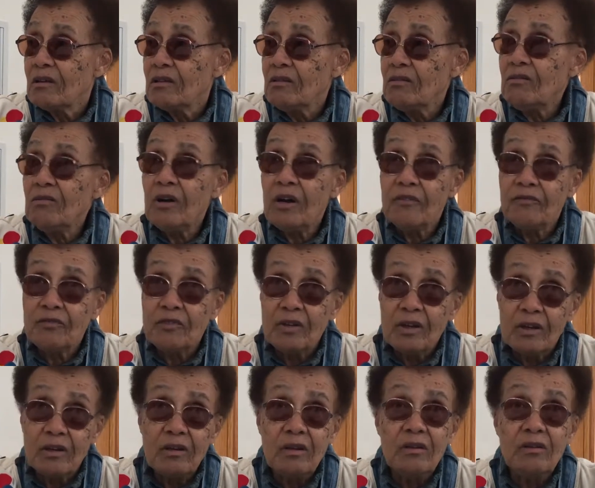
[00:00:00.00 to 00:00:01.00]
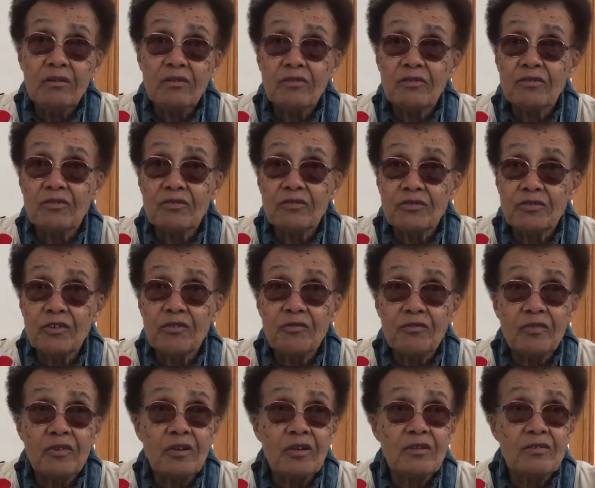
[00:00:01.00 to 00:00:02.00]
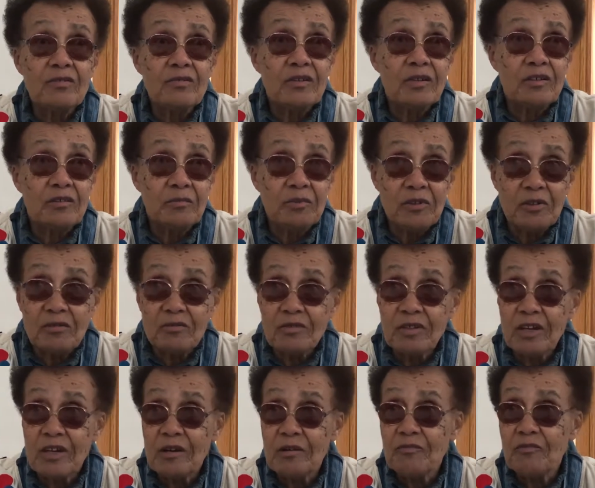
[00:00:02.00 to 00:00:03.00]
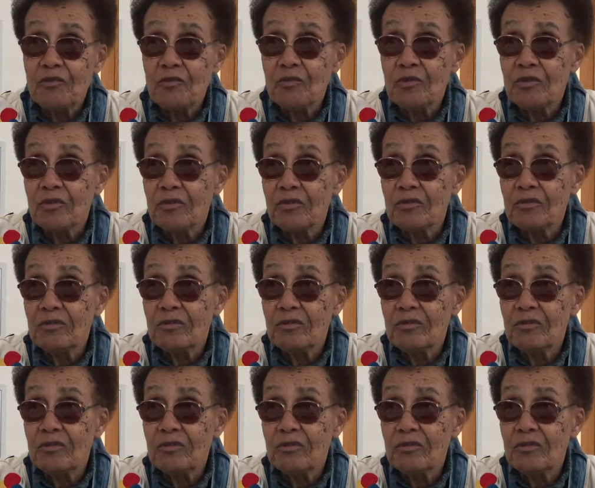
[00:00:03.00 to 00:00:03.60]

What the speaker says: you have to adhere to certain things. You got to be on time for work.